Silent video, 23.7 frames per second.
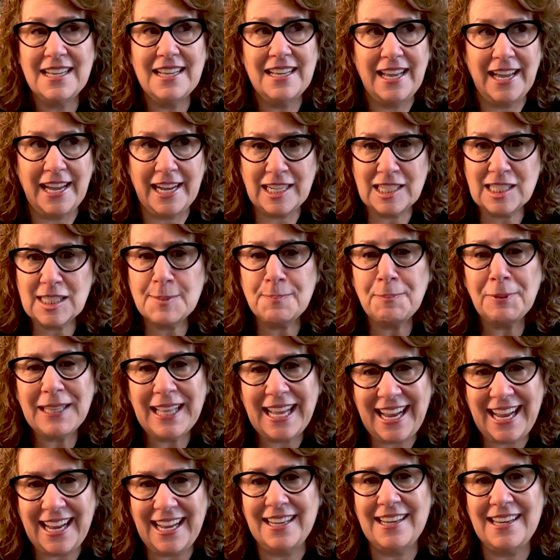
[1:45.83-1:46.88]

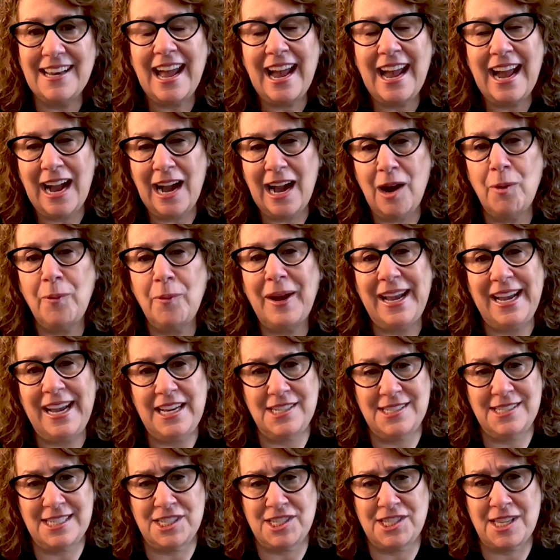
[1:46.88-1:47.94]
explain how
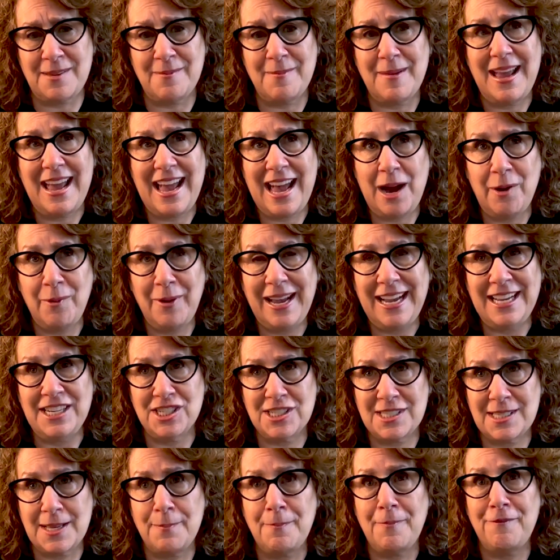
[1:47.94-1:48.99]

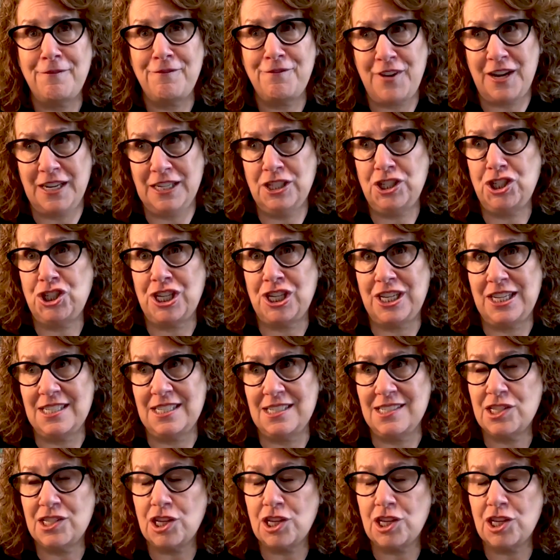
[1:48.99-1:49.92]
ageism functions